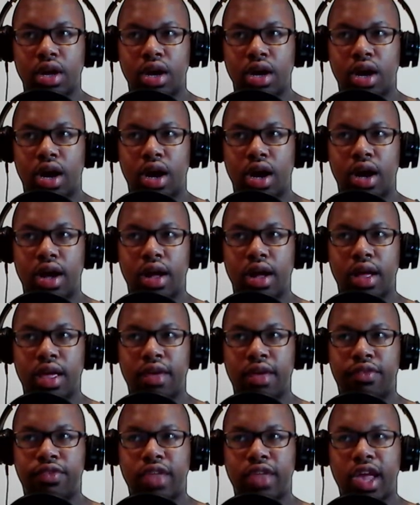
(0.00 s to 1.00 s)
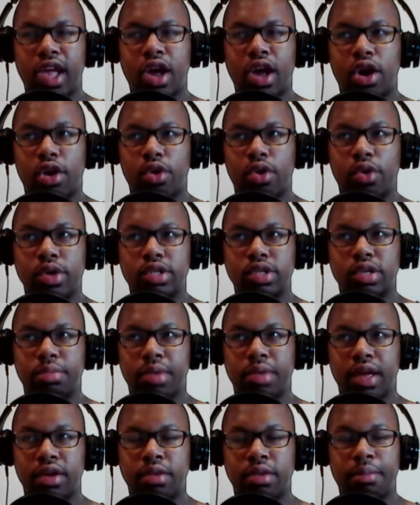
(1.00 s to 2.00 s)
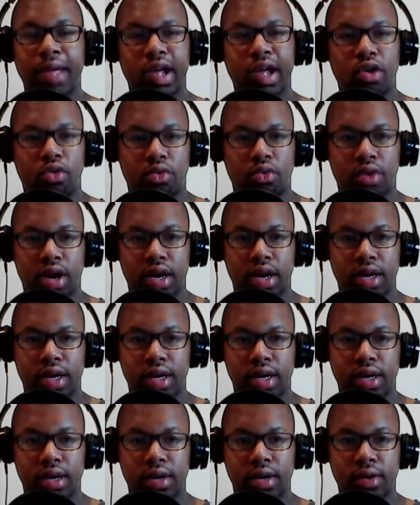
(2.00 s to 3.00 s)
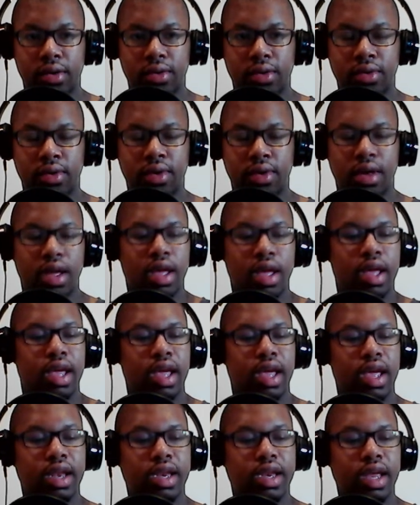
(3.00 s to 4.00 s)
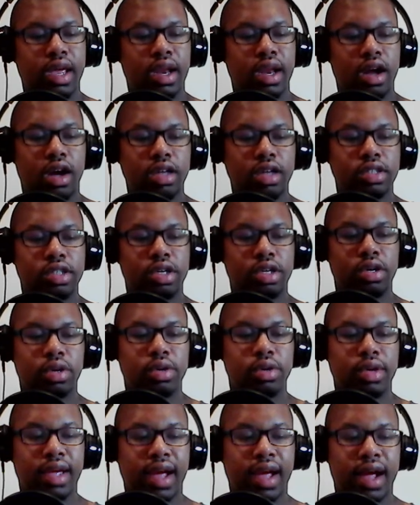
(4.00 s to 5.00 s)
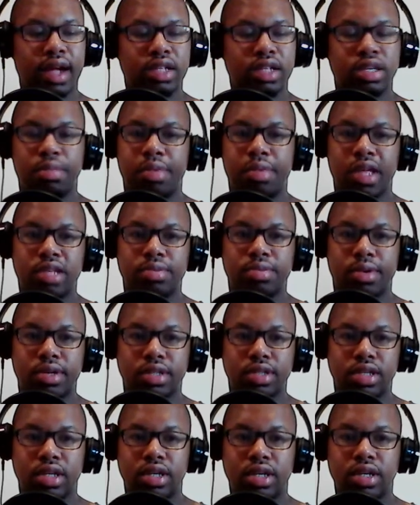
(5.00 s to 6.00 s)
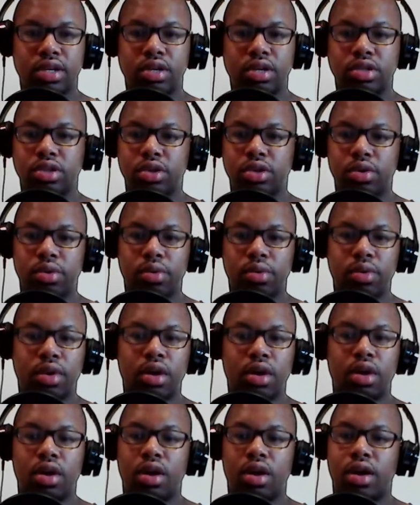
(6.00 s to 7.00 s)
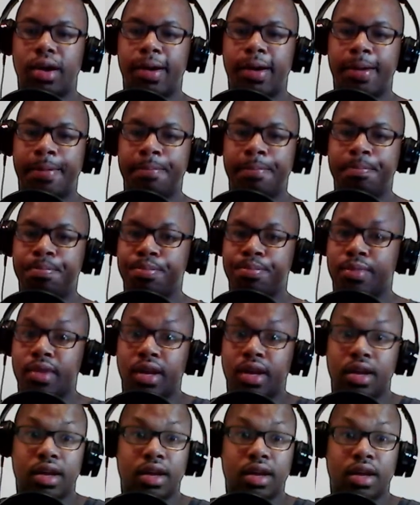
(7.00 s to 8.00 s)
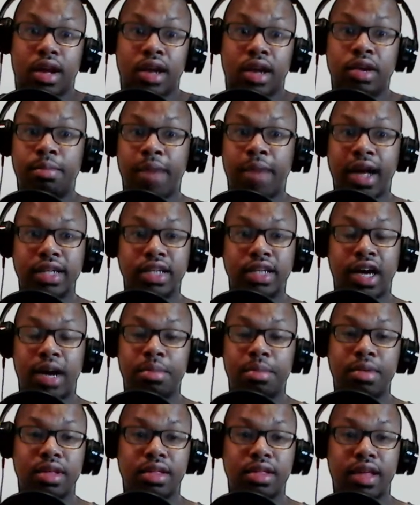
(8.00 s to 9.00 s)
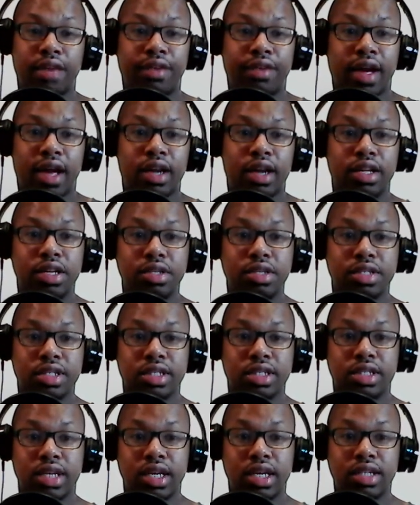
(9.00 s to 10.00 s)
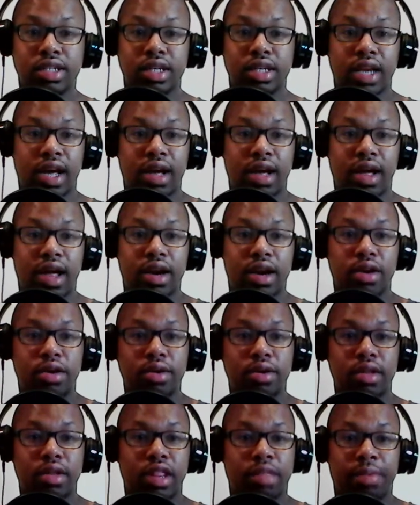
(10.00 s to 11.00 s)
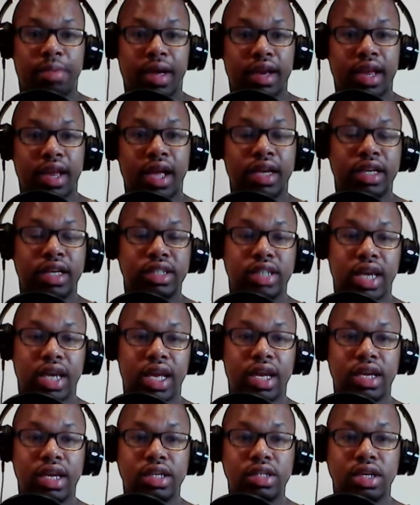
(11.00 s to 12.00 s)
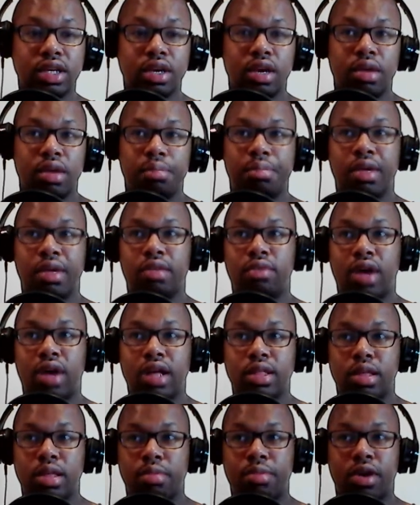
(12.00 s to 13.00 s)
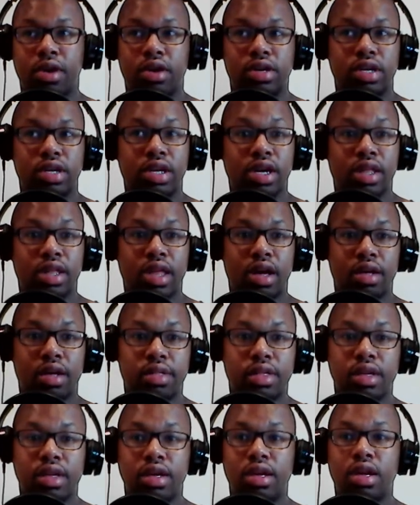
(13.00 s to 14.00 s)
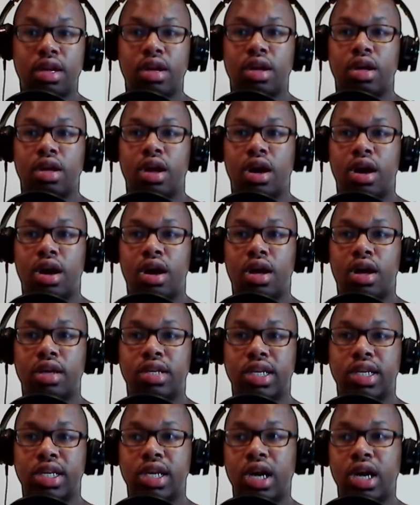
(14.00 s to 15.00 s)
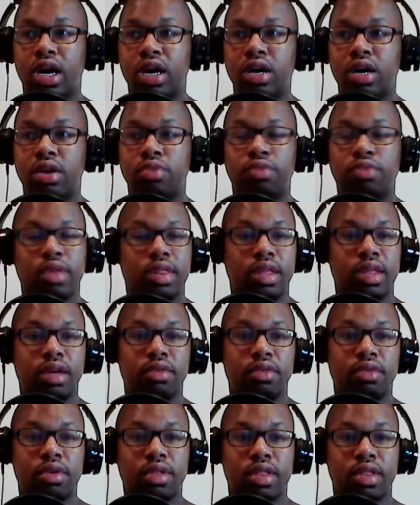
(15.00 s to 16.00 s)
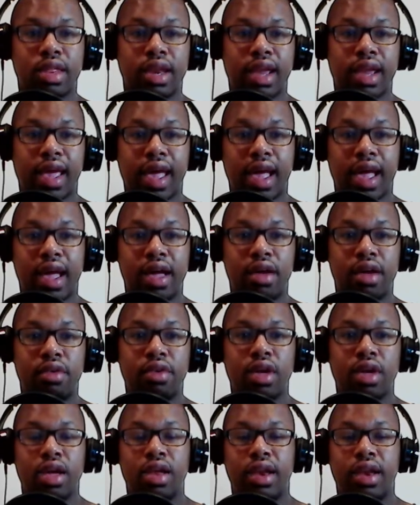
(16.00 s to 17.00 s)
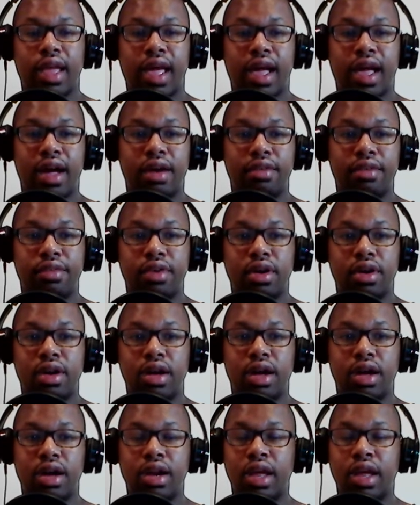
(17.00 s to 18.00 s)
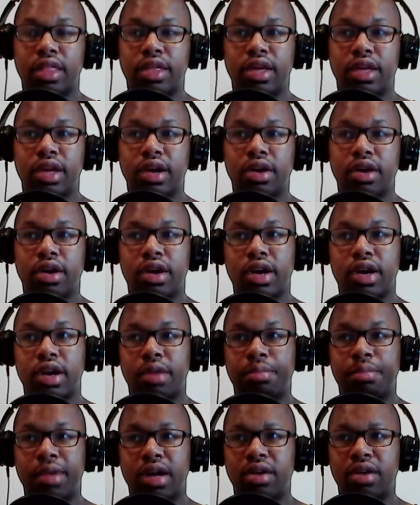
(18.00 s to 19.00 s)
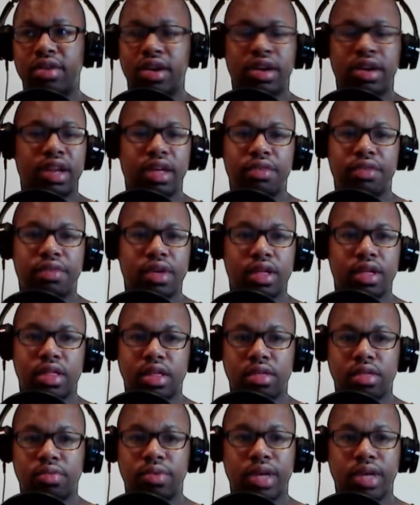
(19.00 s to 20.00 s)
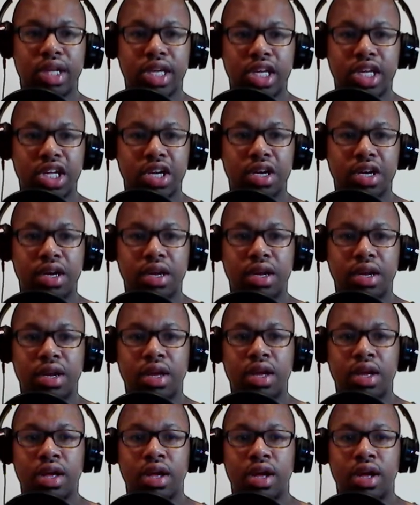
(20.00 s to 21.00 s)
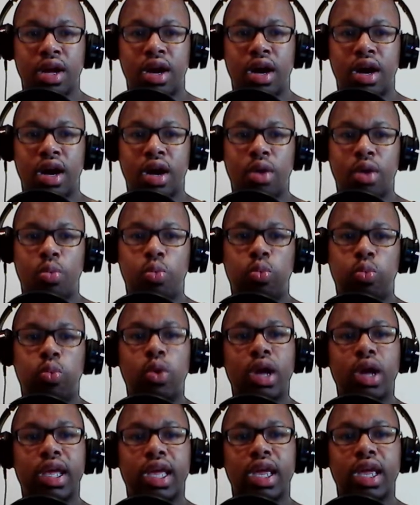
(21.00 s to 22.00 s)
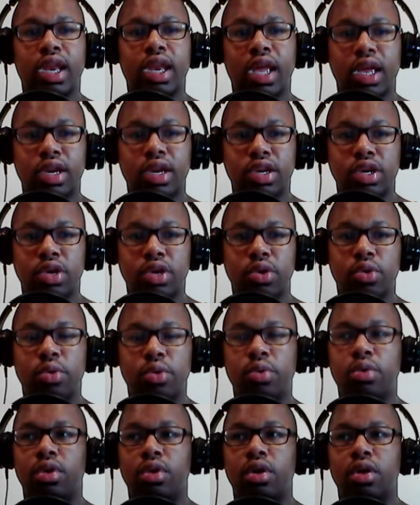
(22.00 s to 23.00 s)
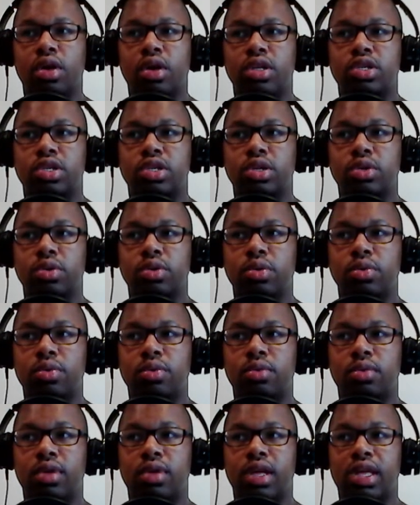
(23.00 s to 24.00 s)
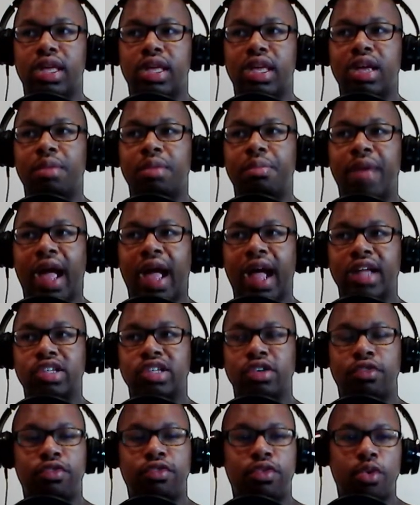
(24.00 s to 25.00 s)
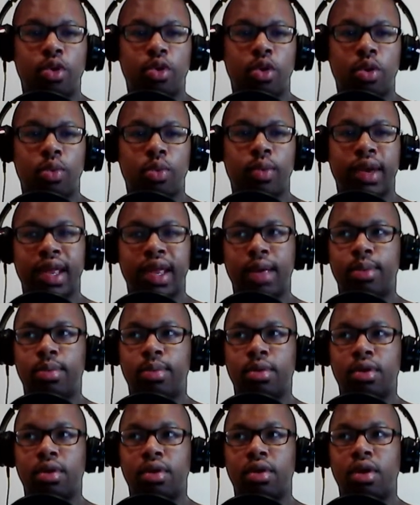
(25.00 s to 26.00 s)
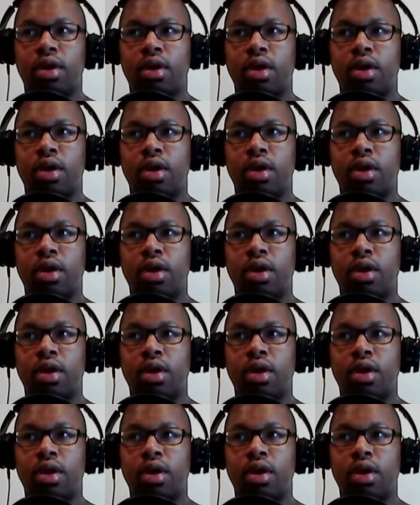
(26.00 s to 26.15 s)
if they are going to be able to make a run. And then also you got the Pittsburgh Steelers, who um, under Mike Tomlin never had a losing season. I don't expect that to change. Ben Roethlisberger looks healthy. The young receivers that they have another year under their belt. Their defense is really good. What can they do to get back to form when they were